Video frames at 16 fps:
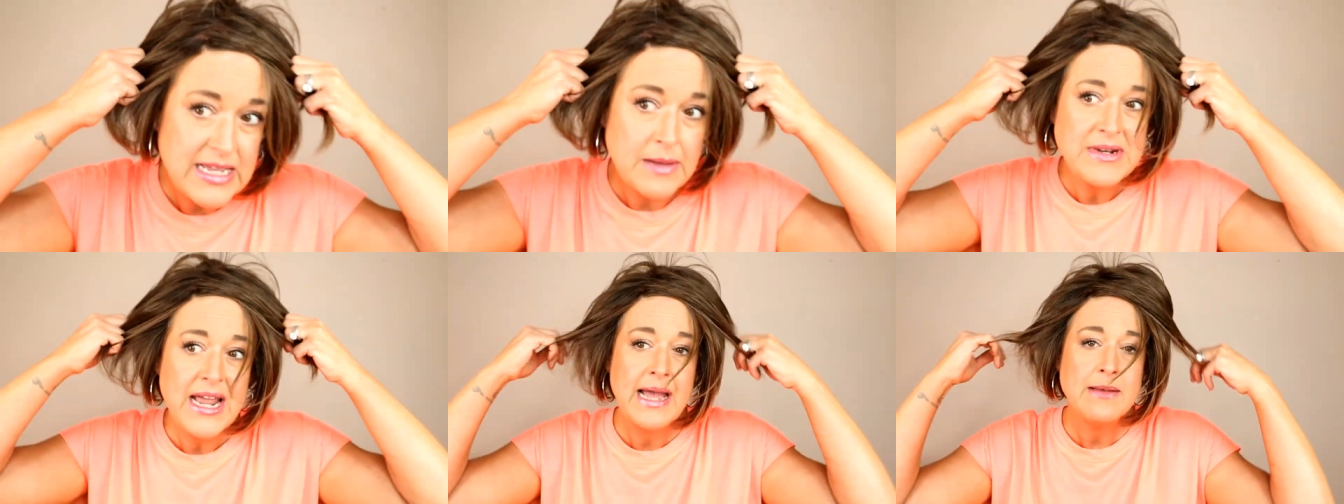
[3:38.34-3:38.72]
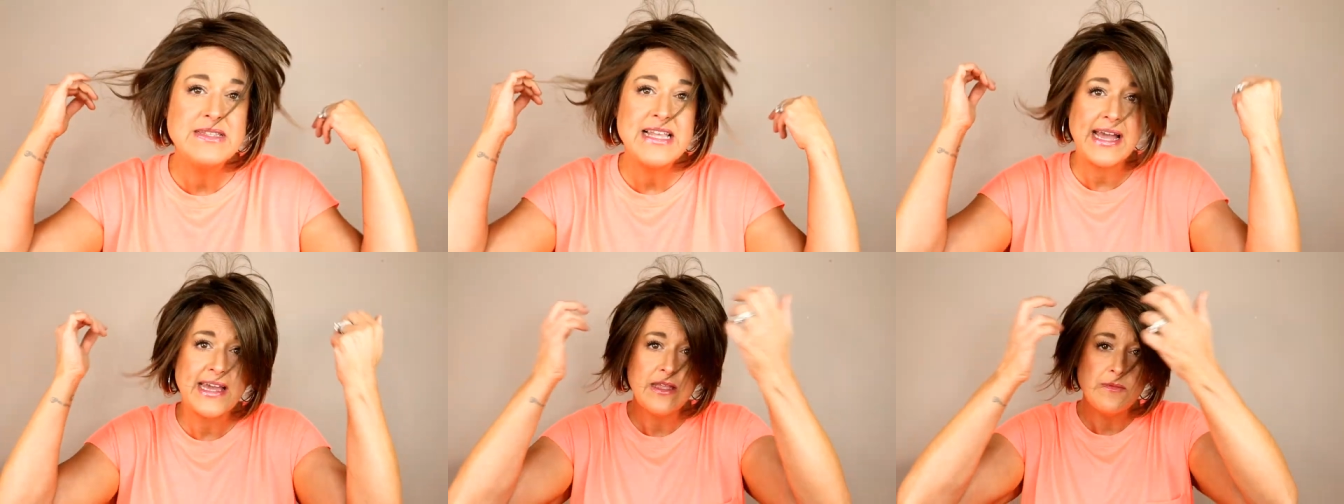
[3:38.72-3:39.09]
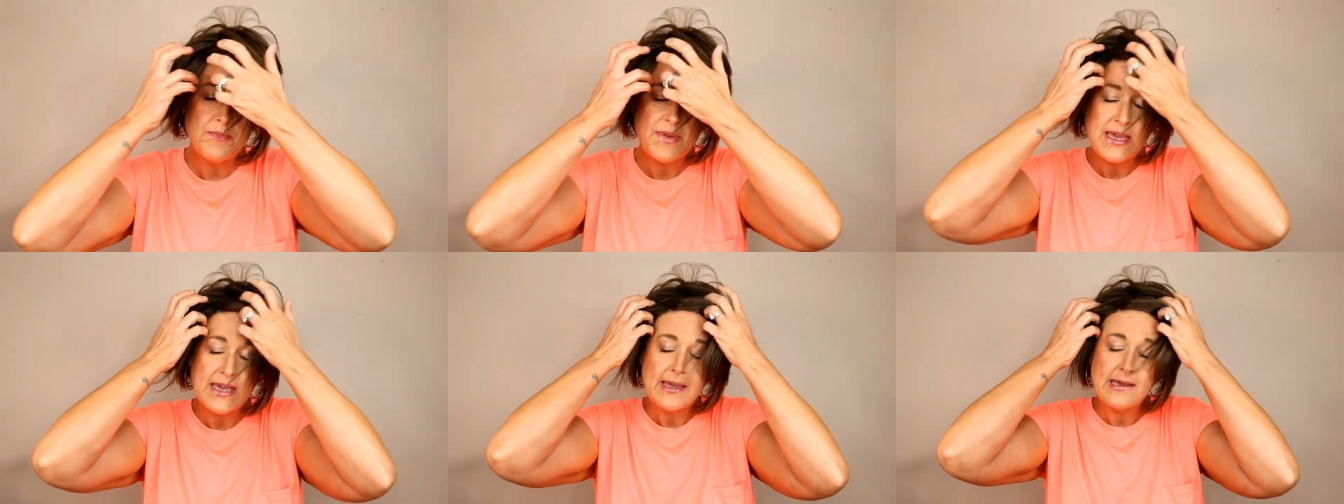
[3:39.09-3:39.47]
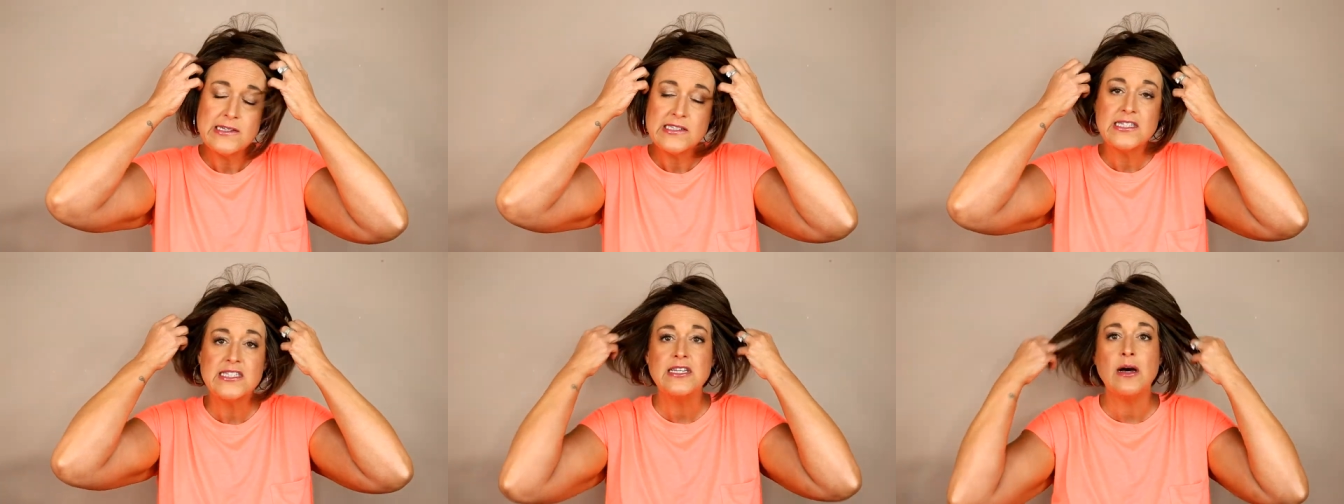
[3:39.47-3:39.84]
Sometimes that can
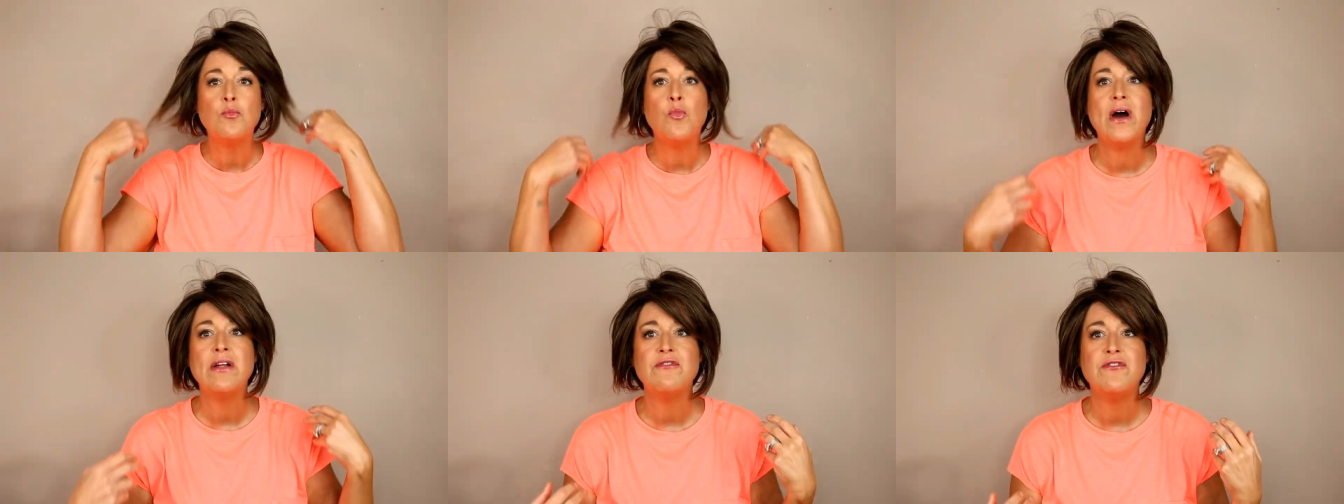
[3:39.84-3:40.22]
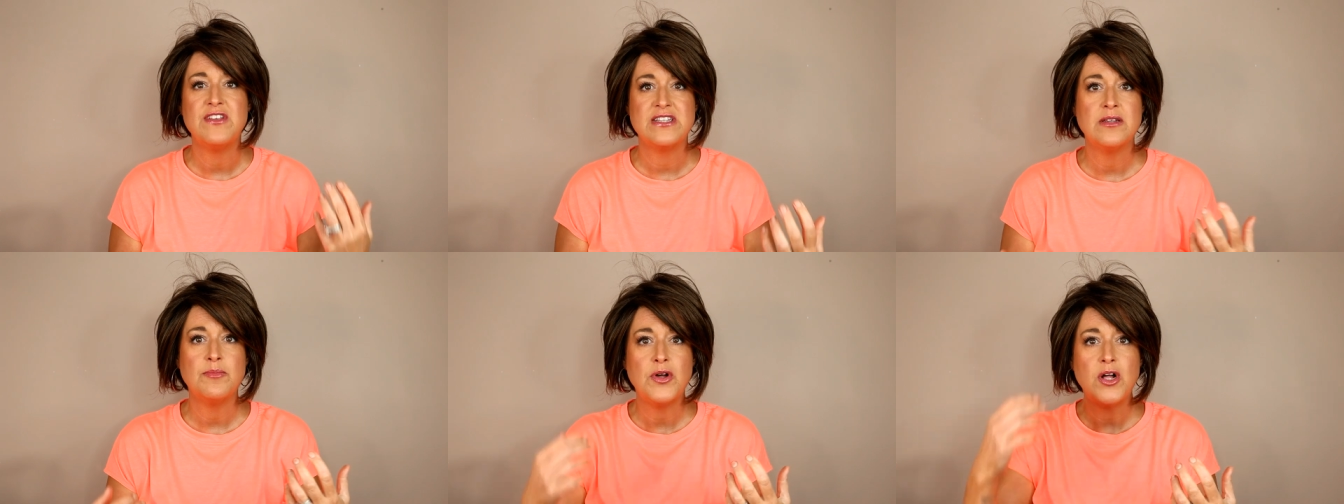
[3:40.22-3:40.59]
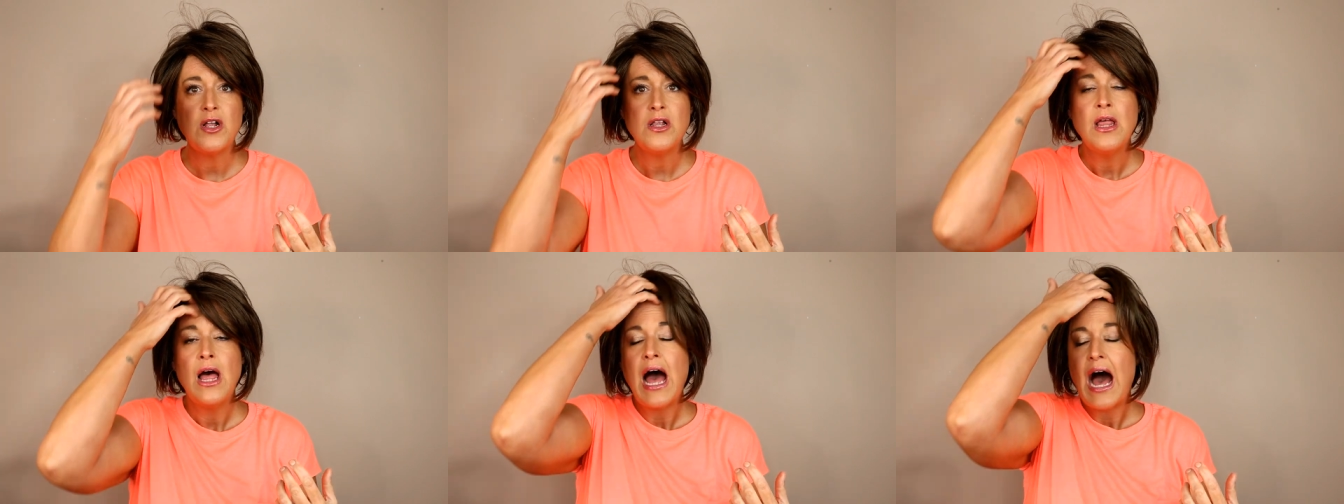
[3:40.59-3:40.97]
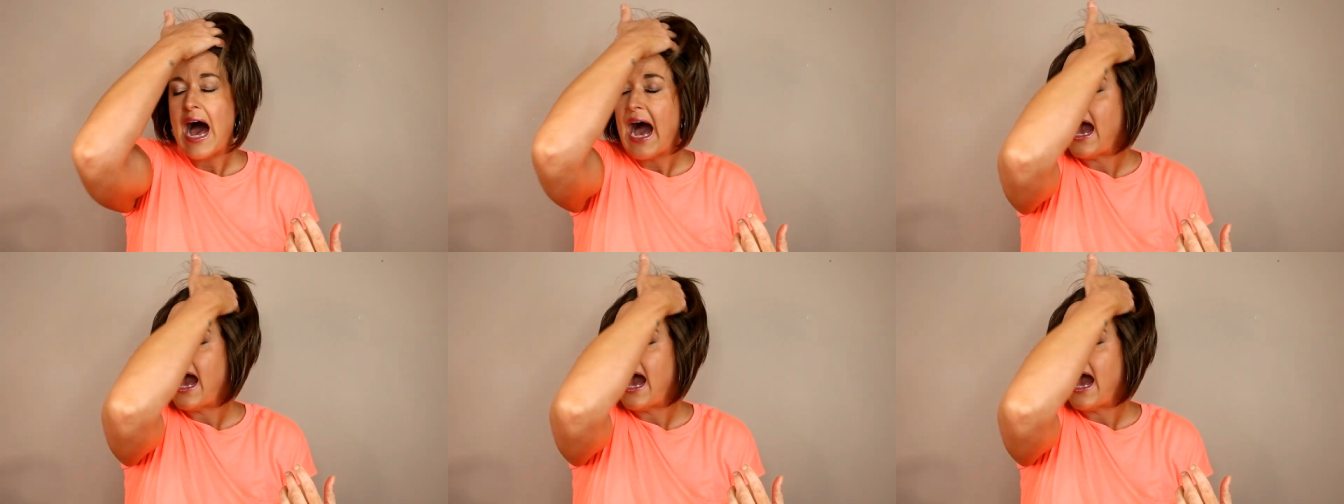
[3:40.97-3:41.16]
be somewhat visible.